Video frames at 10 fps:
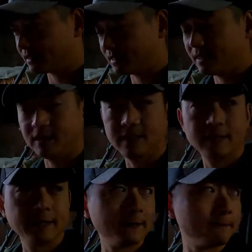see,
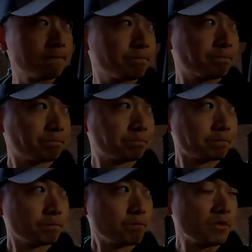
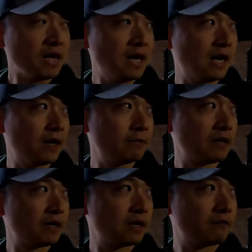
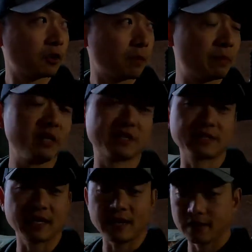for comparison's
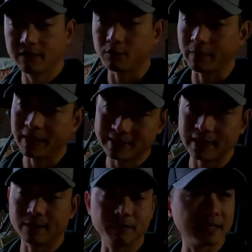sake, for my
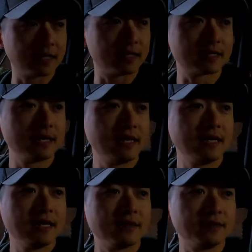sake, because
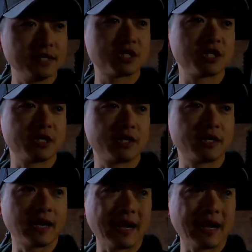this year I